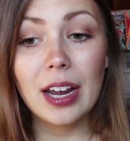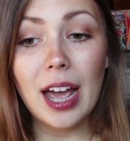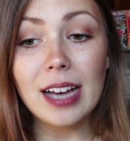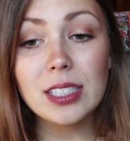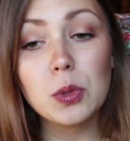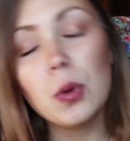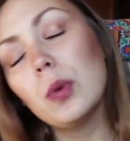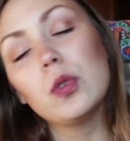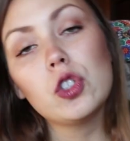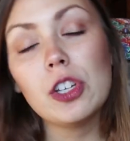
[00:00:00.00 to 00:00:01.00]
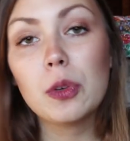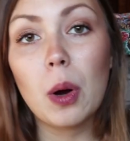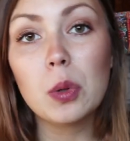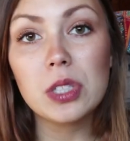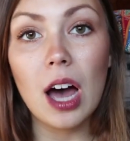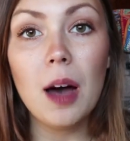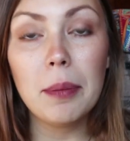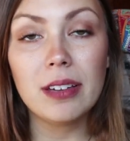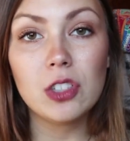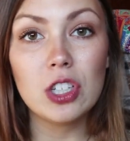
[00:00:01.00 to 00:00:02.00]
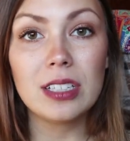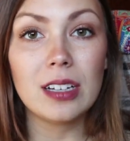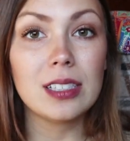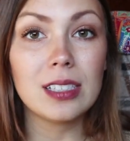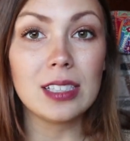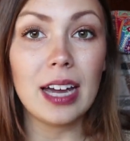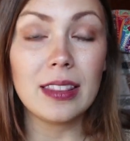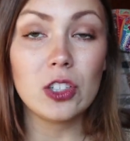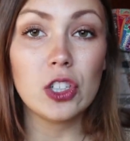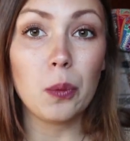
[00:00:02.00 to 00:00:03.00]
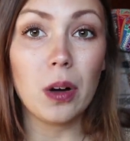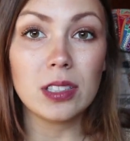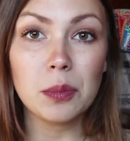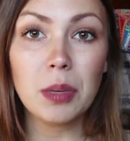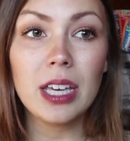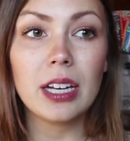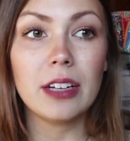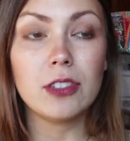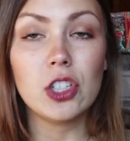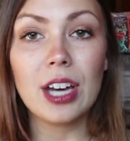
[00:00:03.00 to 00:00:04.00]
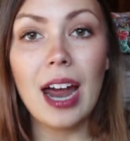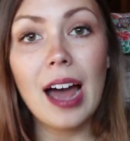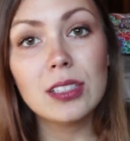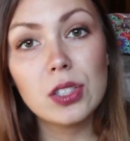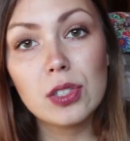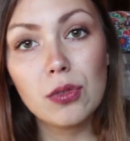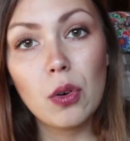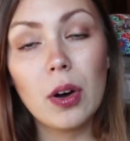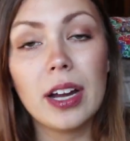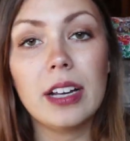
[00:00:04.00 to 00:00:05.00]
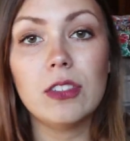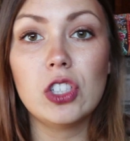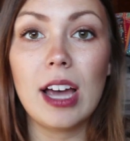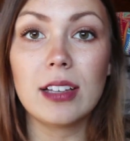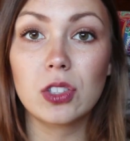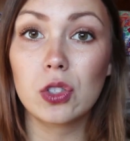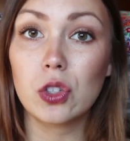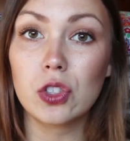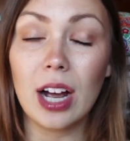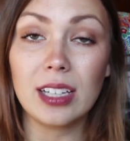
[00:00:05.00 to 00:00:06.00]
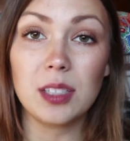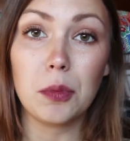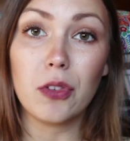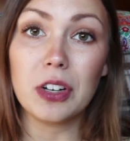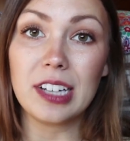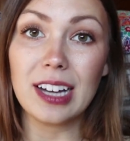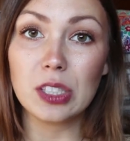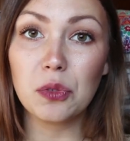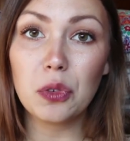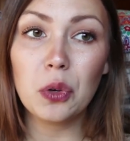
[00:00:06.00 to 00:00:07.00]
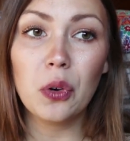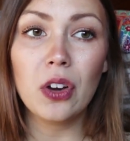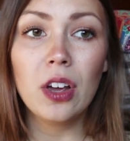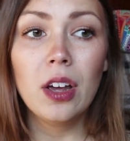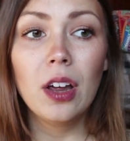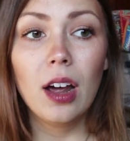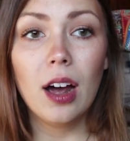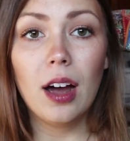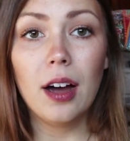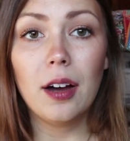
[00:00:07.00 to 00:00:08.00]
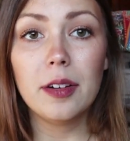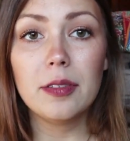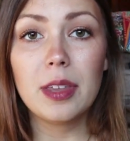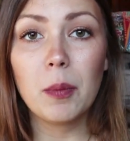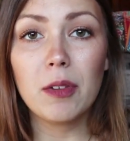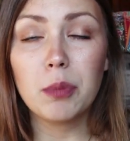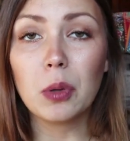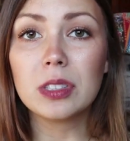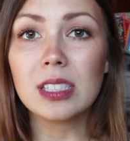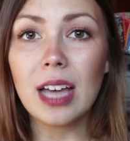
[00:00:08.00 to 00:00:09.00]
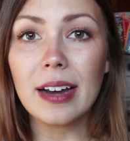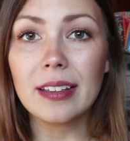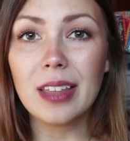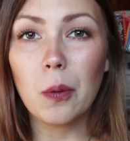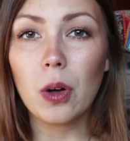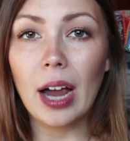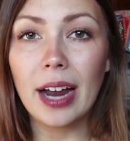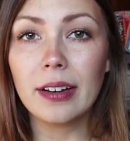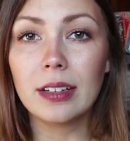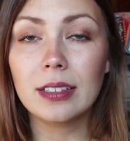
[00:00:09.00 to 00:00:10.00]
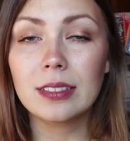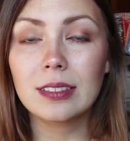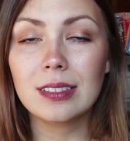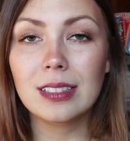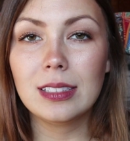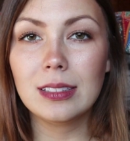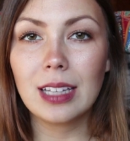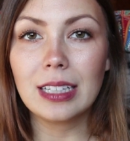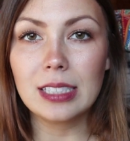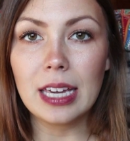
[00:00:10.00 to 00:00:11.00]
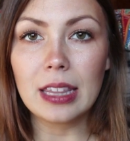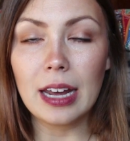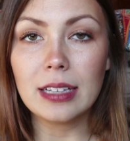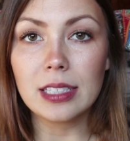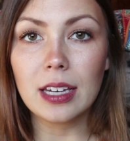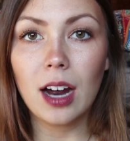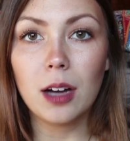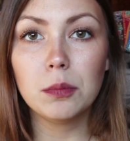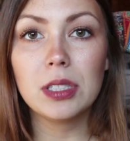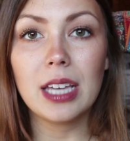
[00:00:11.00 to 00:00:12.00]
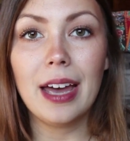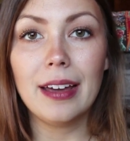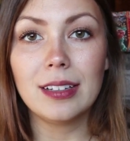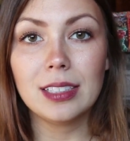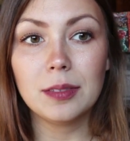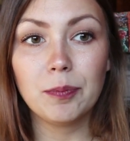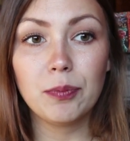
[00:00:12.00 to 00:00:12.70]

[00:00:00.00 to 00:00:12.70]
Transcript: as she grows up, if she does decide that she wants meat, if she asks for it, if she asks to try some of her dad's food, uh, then we've both decided that we'll kind of like take that as it comes and